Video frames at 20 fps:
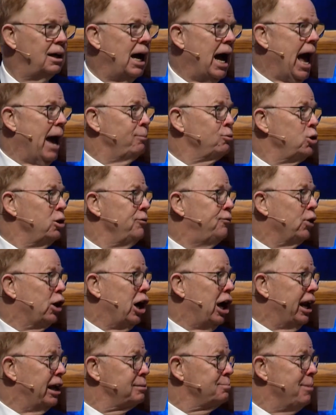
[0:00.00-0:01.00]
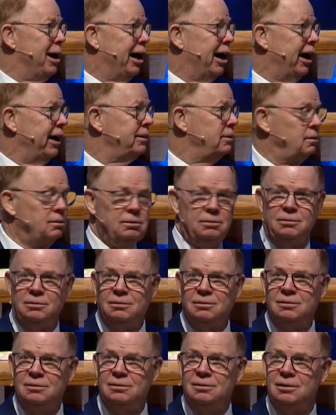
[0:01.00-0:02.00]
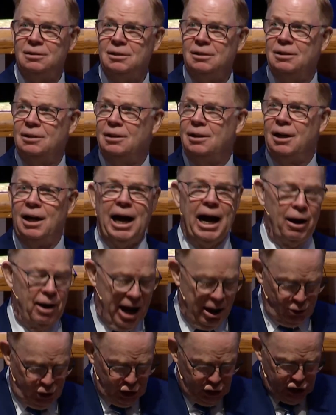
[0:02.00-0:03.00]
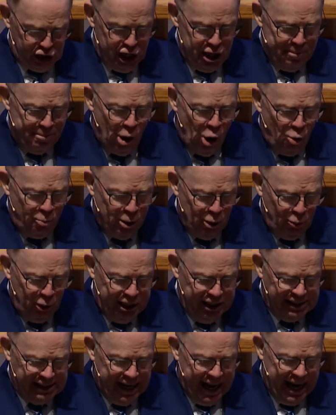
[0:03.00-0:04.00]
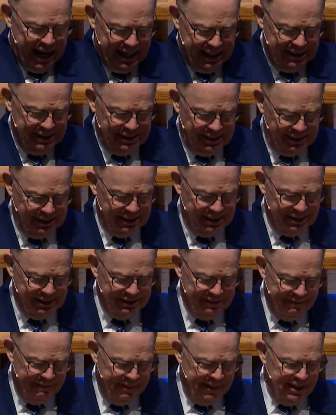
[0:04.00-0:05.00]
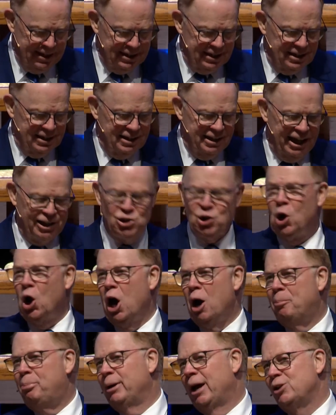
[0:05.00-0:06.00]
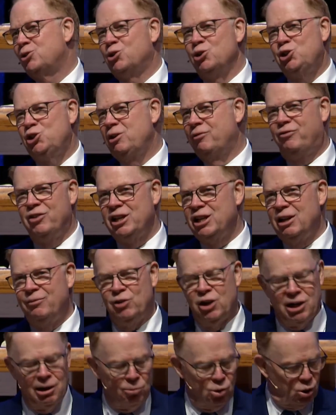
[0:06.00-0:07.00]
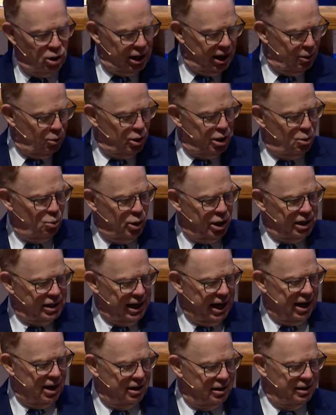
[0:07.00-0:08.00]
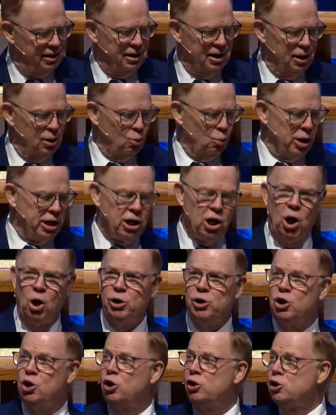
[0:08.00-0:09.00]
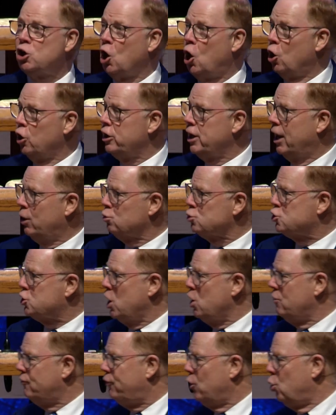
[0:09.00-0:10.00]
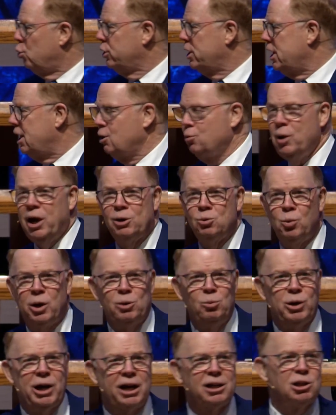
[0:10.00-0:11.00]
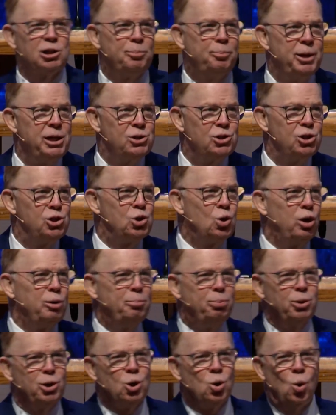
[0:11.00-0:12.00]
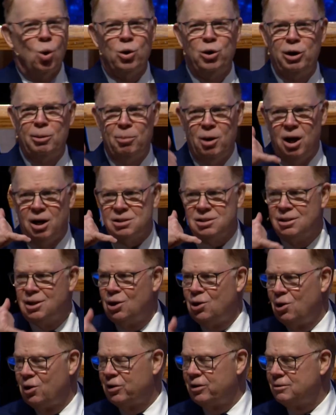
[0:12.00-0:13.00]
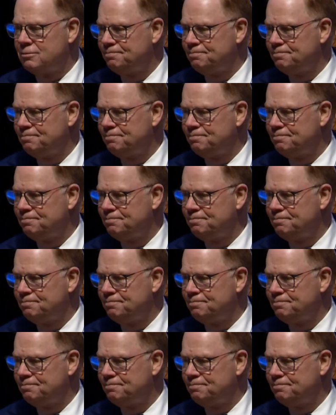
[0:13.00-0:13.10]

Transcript: I absolutely forgot I was married. I, I was just in the moment with these guys. They said, Oh, Pastor, she forgive you. Come on. And we went down and we called. You couldn't call her. You had no cell phone then. We had to wait till we got to the pizza joint and put a quarter in the box and call her.